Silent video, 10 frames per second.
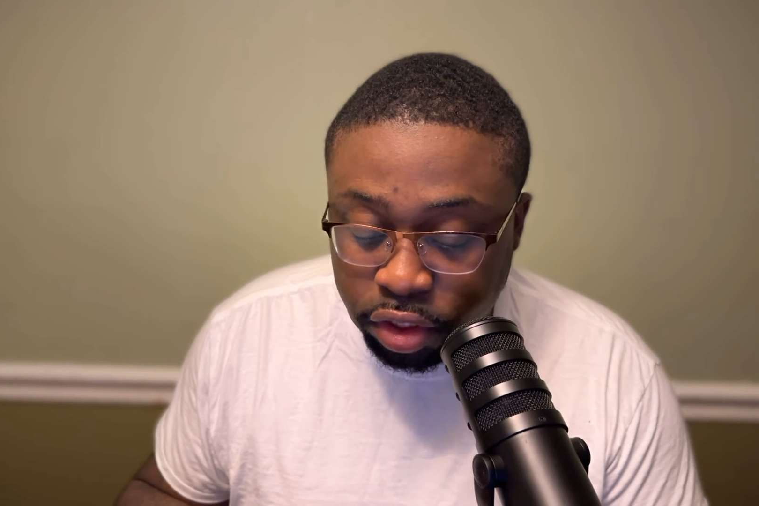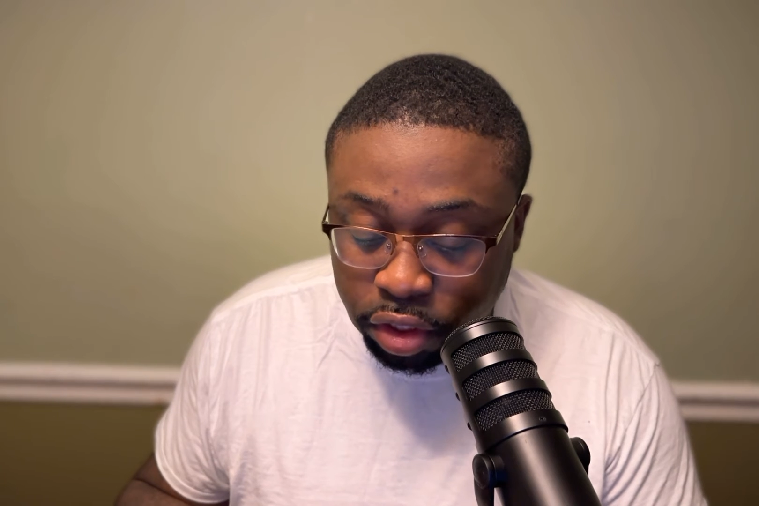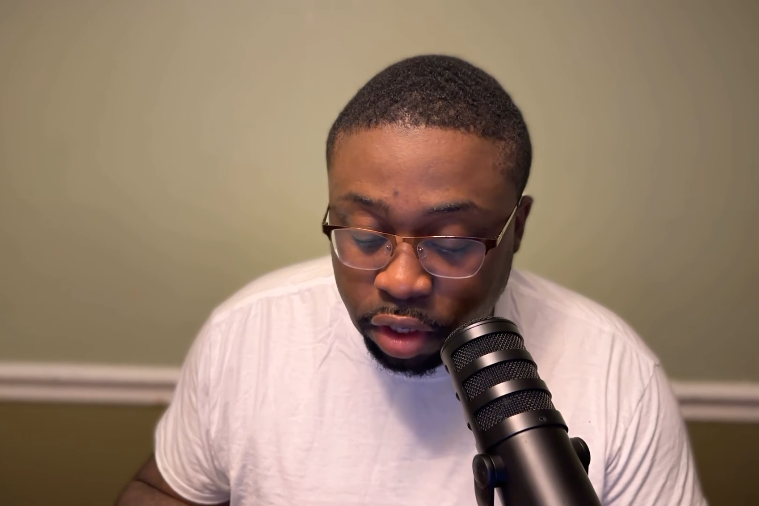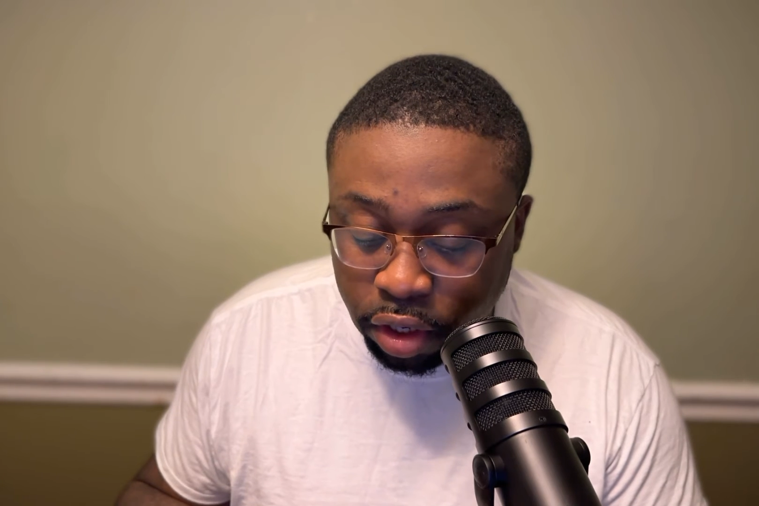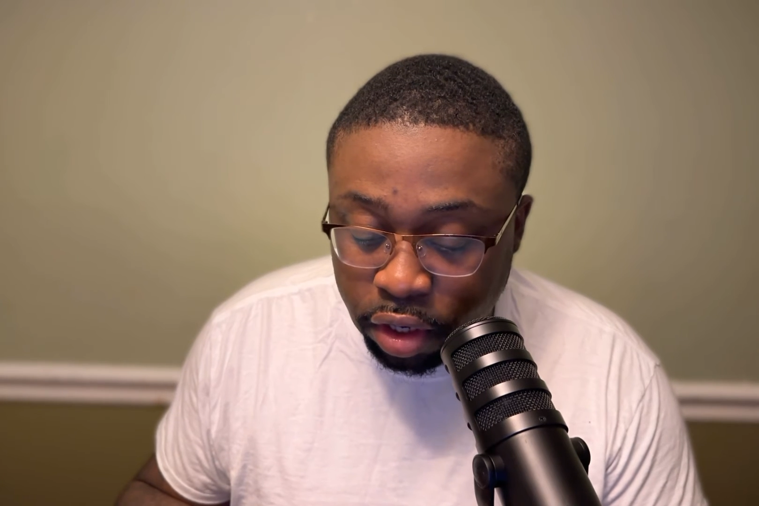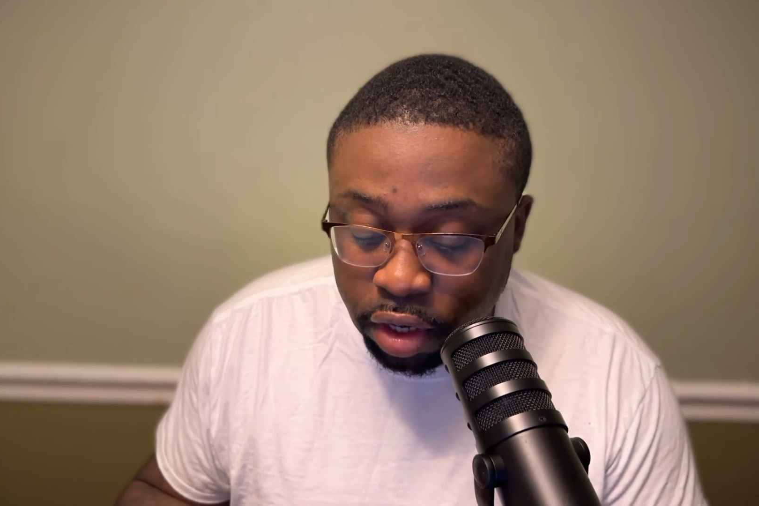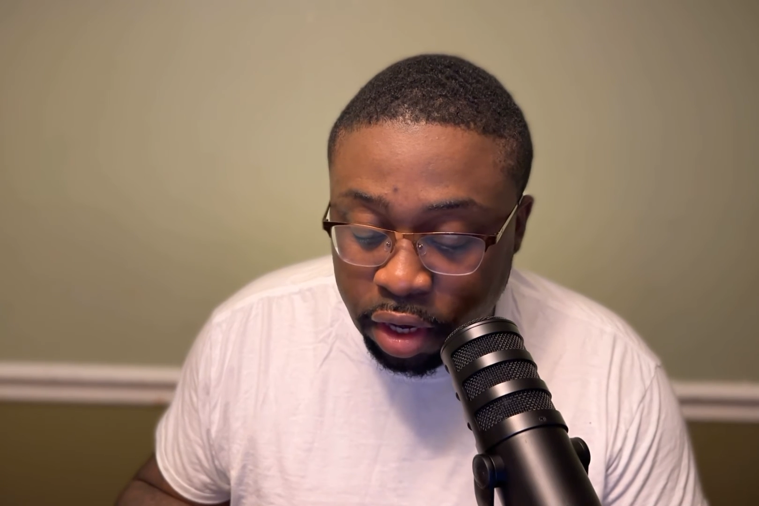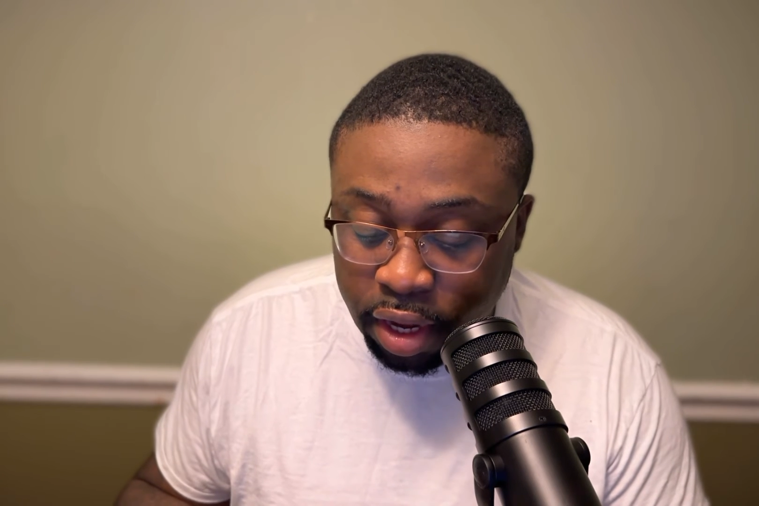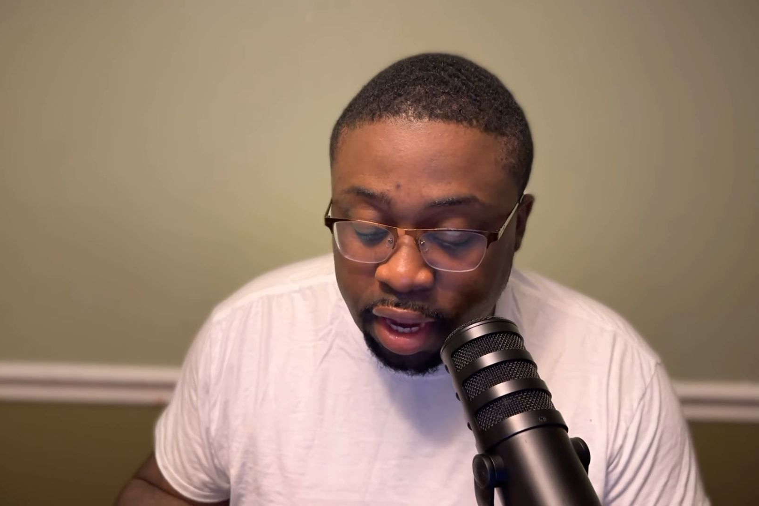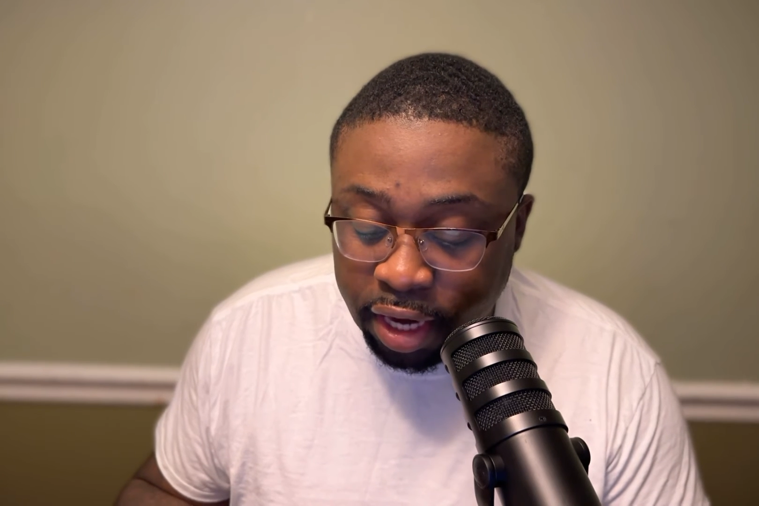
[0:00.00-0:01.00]
to her
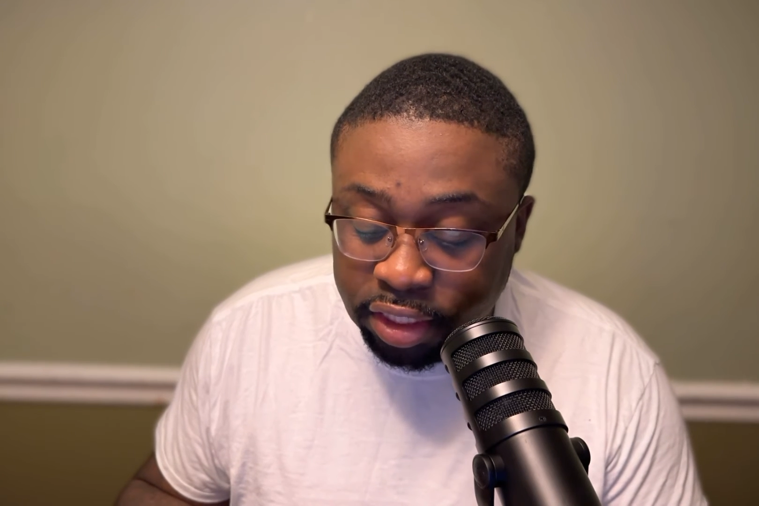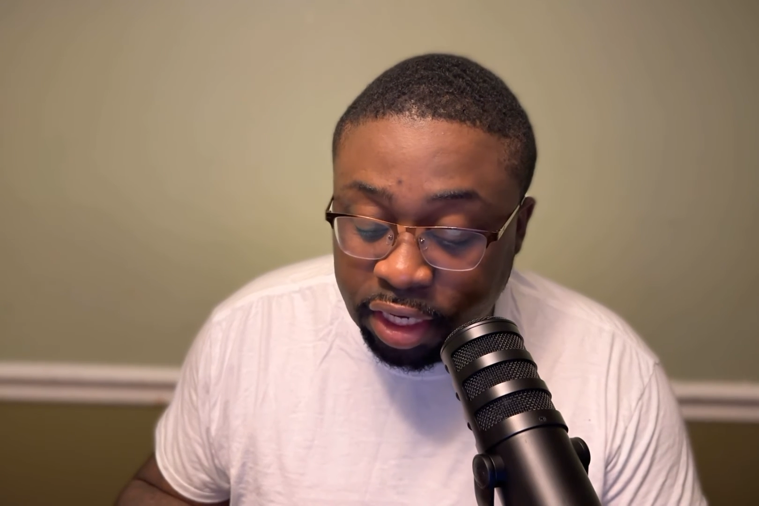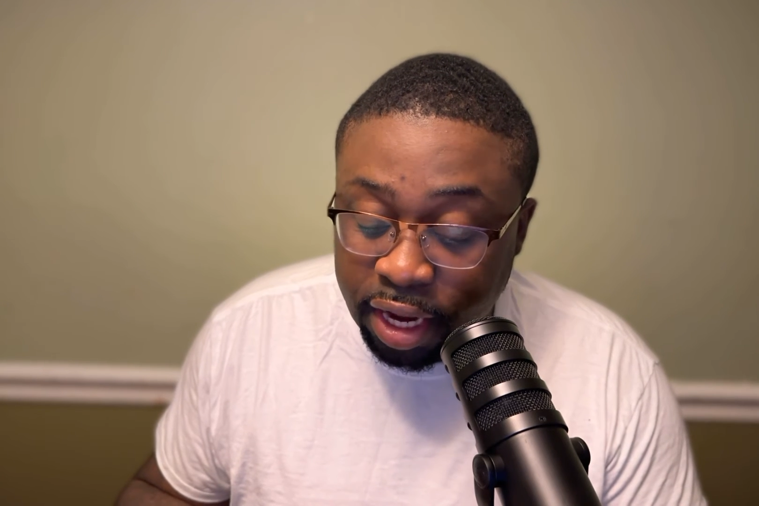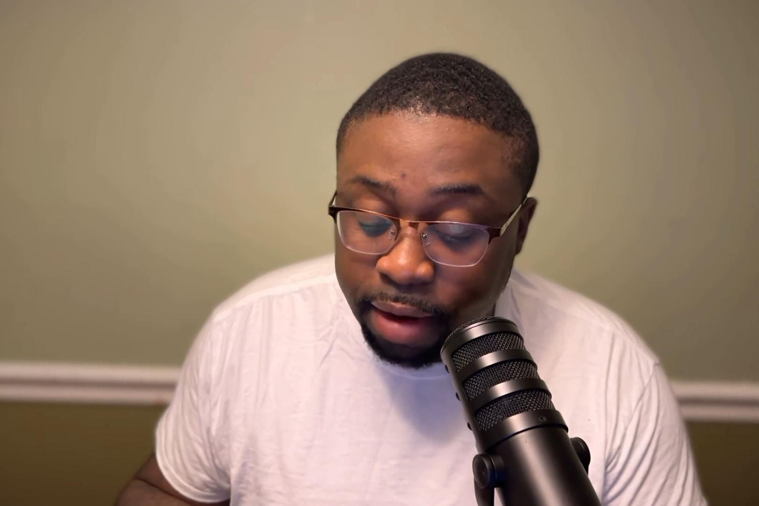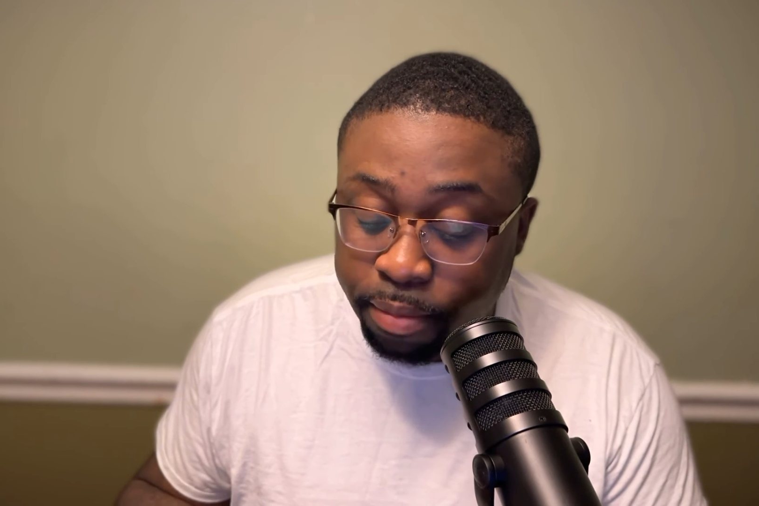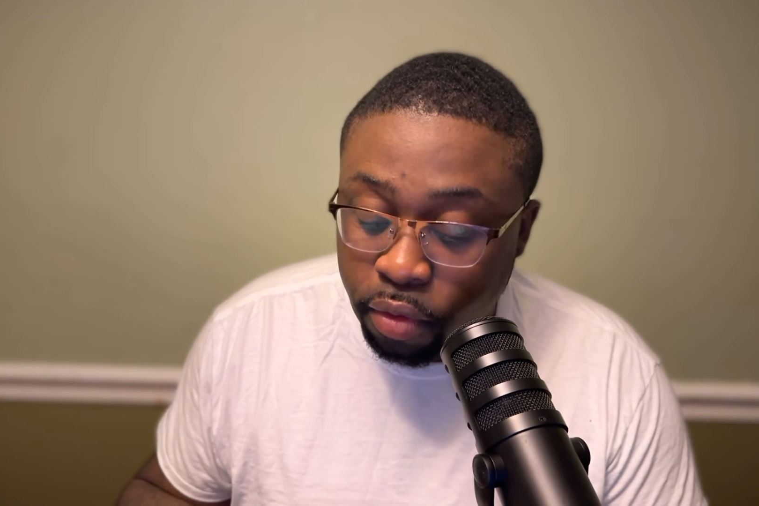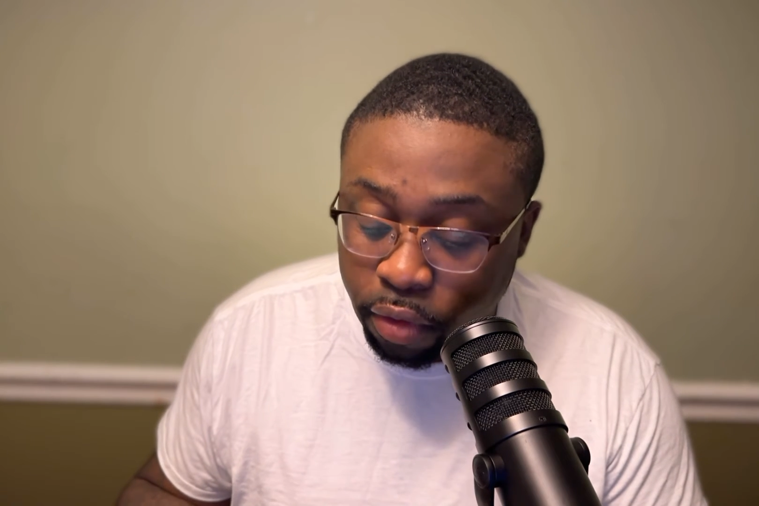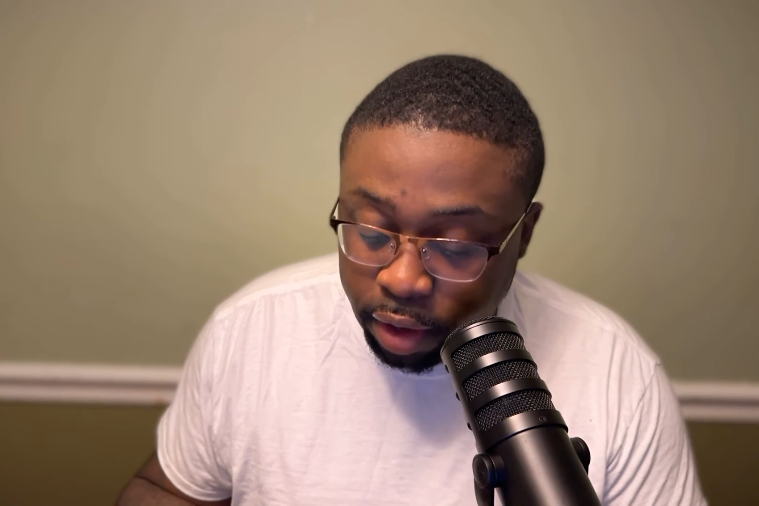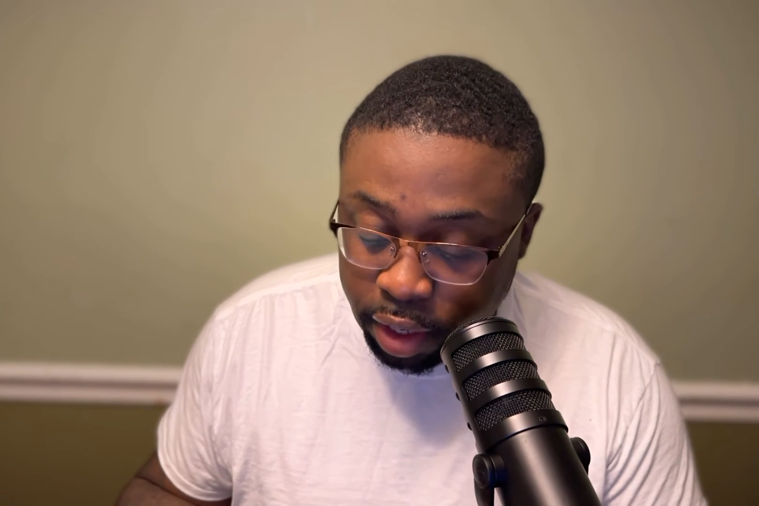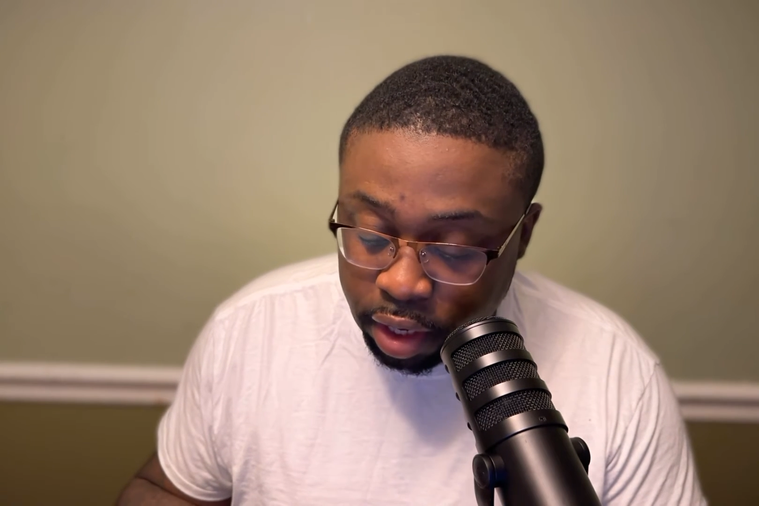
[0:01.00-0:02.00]
and she kept
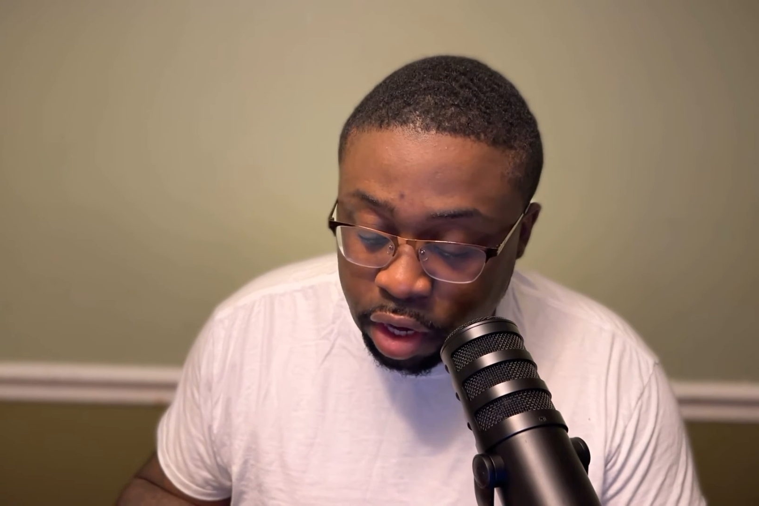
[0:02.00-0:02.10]
pouring.